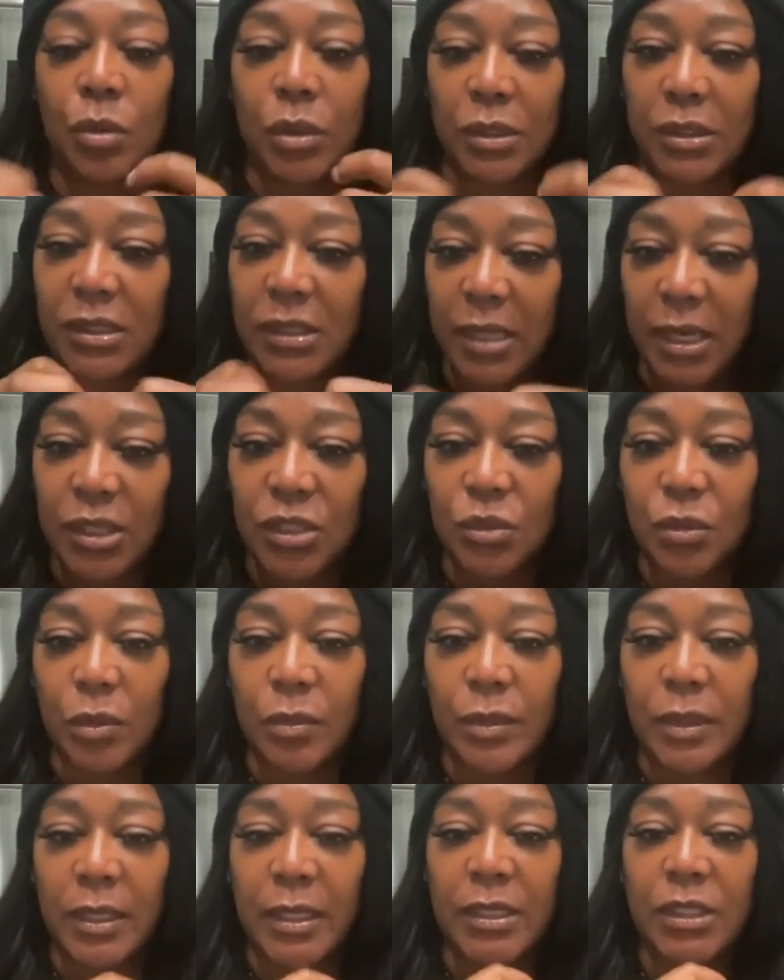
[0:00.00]
or sexual
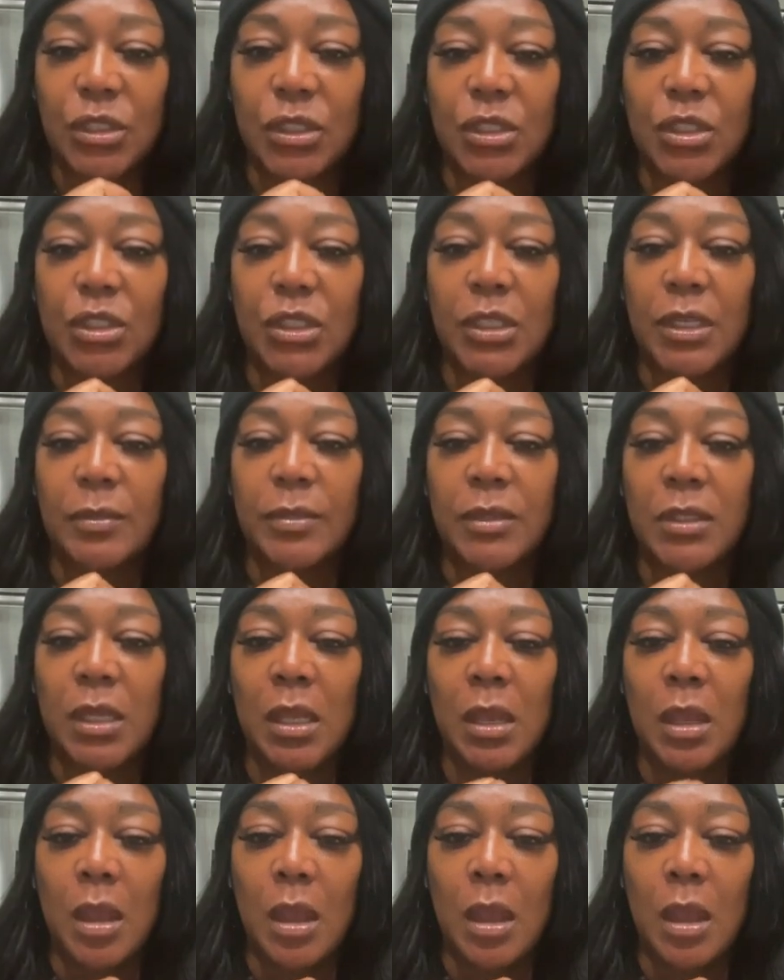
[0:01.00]
relationships.